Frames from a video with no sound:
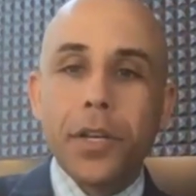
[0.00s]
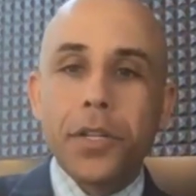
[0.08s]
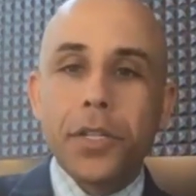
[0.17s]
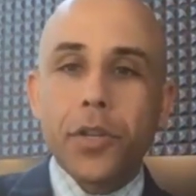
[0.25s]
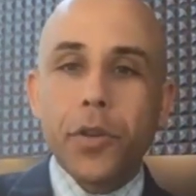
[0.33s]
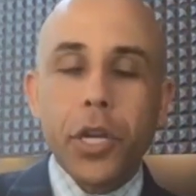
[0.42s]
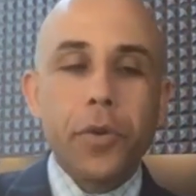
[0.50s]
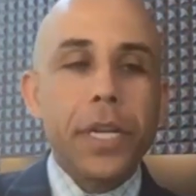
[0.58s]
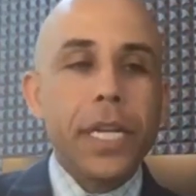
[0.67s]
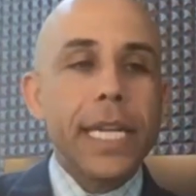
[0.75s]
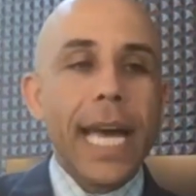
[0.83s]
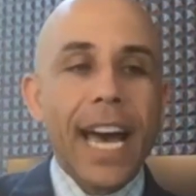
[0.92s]
So you don't
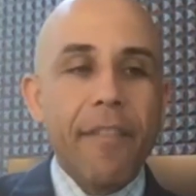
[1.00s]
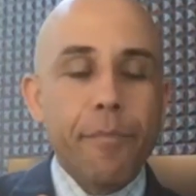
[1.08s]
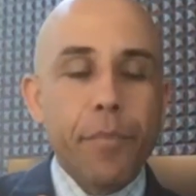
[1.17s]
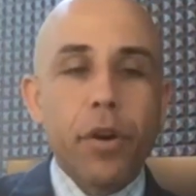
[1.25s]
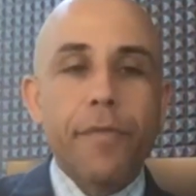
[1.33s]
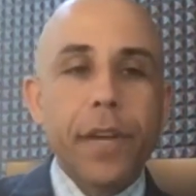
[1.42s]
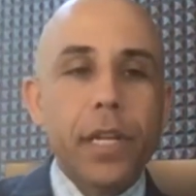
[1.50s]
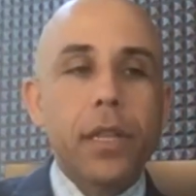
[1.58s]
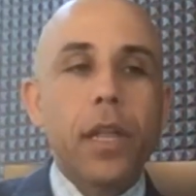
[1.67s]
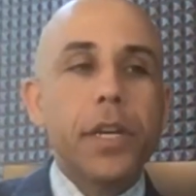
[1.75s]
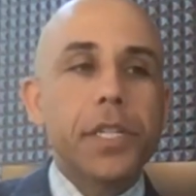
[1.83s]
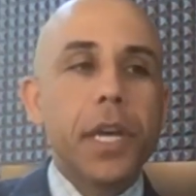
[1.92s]
need to have perfect
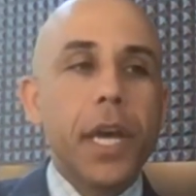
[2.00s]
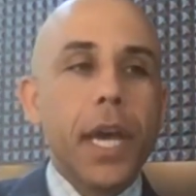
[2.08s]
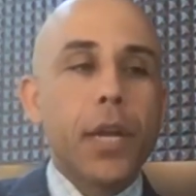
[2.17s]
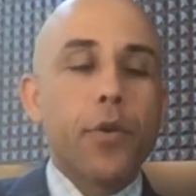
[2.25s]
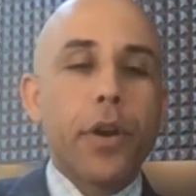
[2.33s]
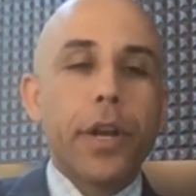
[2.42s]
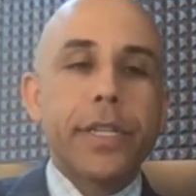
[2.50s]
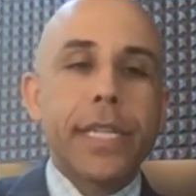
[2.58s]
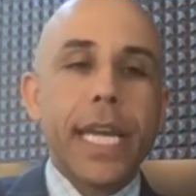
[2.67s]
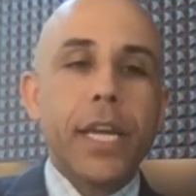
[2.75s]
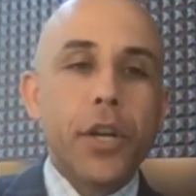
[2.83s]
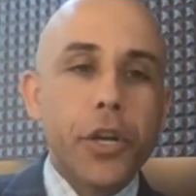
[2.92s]
looks in order to
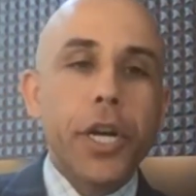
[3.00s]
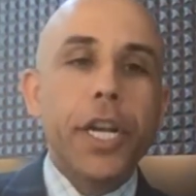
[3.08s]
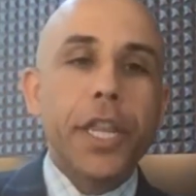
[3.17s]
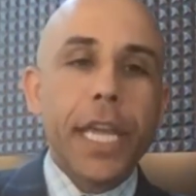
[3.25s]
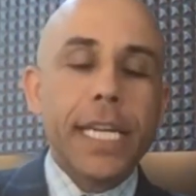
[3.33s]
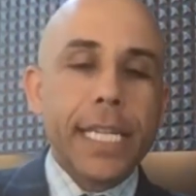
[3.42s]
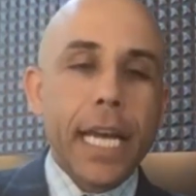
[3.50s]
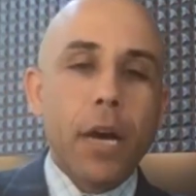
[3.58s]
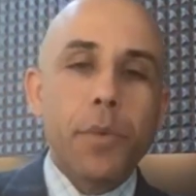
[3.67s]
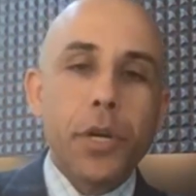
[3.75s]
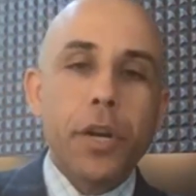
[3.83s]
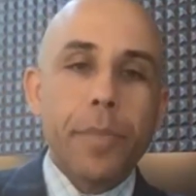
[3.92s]
say good things to
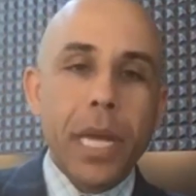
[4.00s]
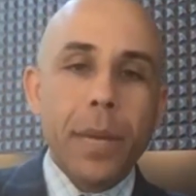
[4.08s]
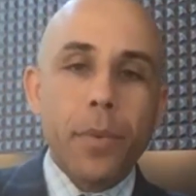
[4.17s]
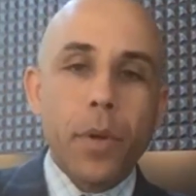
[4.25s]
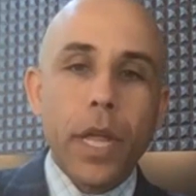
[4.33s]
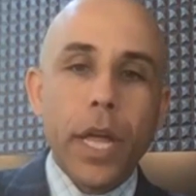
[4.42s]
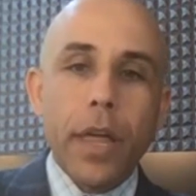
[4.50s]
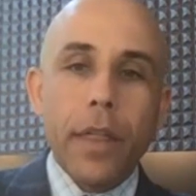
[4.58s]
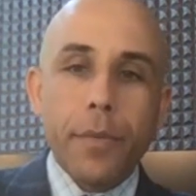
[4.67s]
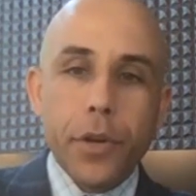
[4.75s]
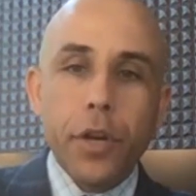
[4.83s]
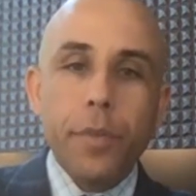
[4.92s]
help good people.
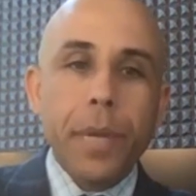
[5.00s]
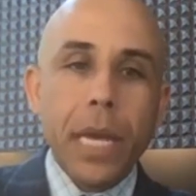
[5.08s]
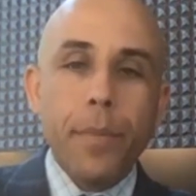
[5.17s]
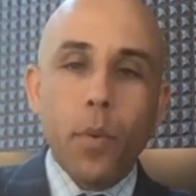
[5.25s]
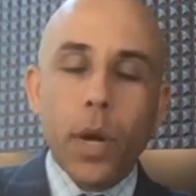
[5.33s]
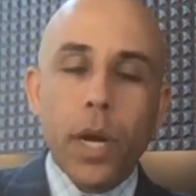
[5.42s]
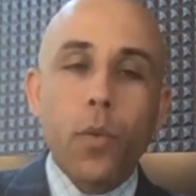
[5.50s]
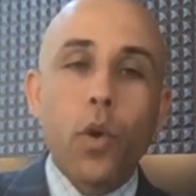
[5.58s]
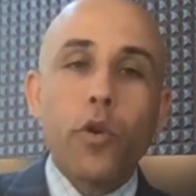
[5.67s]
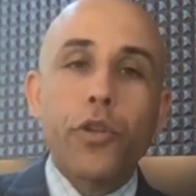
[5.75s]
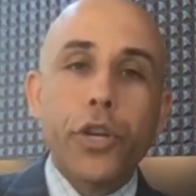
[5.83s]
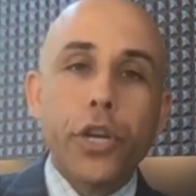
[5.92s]
Good people want to
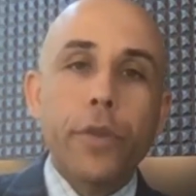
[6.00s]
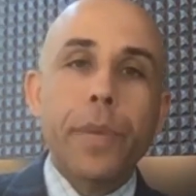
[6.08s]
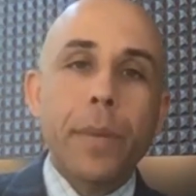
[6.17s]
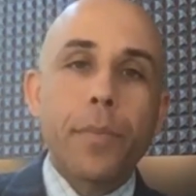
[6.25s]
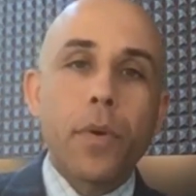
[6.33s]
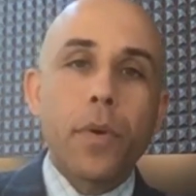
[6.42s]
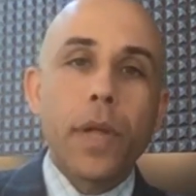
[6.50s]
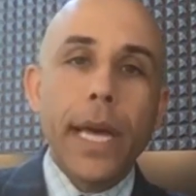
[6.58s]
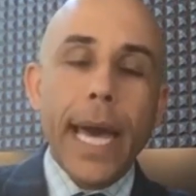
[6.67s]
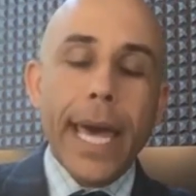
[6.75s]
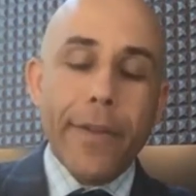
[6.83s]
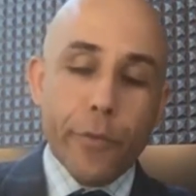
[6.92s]
work with good people.
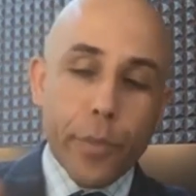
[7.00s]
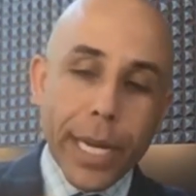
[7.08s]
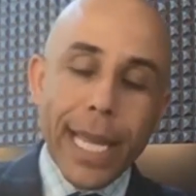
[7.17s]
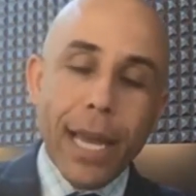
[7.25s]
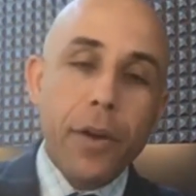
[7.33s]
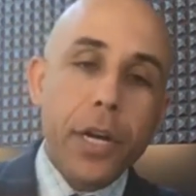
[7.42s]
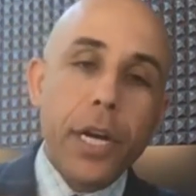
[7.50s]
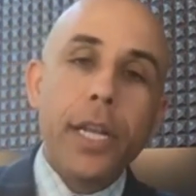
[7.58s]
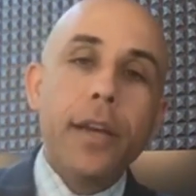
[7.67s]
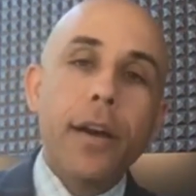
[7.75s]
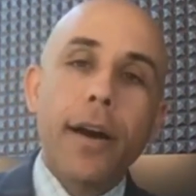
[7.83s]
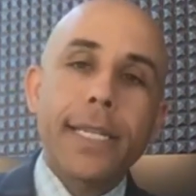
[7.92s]
And if you're putting out
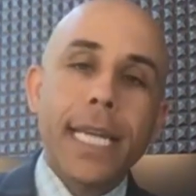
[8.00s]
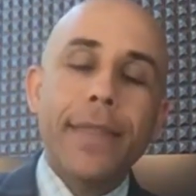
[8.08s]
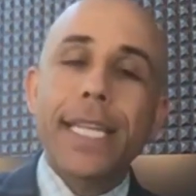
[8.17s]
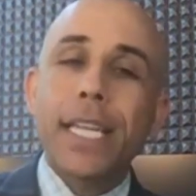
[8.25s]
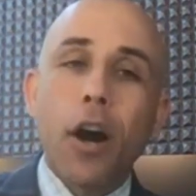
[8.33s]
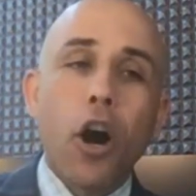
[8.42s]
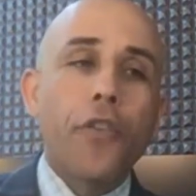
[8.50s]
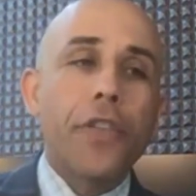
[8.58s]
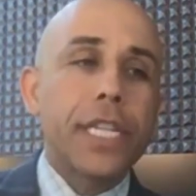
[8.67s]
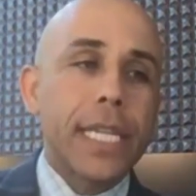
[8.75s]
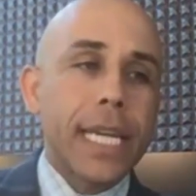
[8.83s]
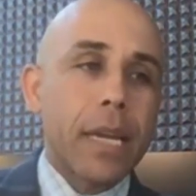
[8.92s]
good content, that's all
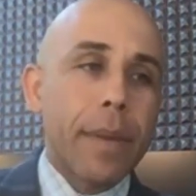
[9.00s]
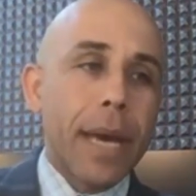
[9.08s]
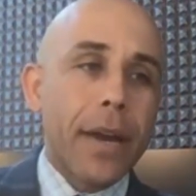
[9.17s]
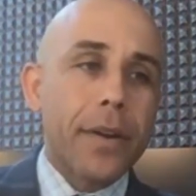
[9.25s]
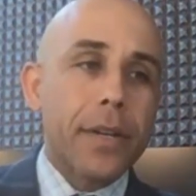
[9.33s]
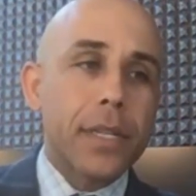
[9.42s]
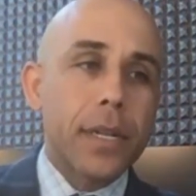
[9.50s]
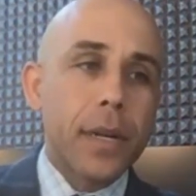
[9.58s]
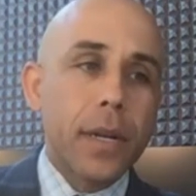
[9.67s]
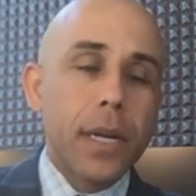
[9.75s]
that seeking matters.